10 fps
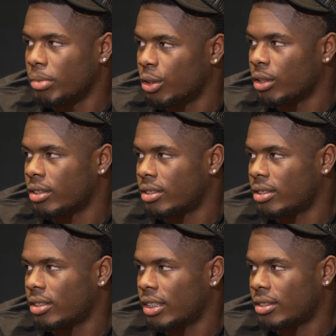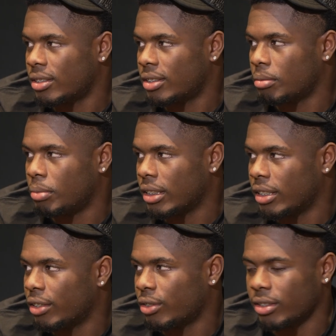millions. That's a big
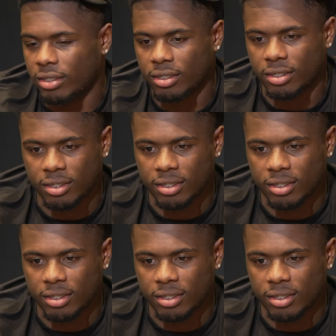difference.